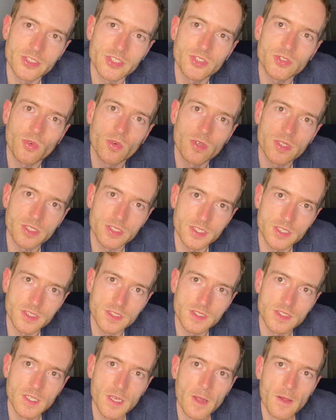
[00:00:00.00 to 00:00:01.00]

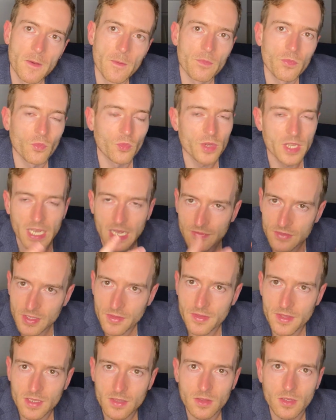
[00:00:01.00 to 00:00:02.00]
shortages, we have to
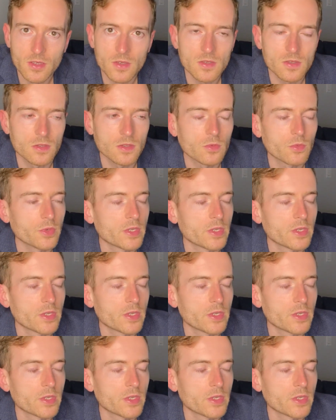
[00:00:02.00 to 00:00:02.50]
think local.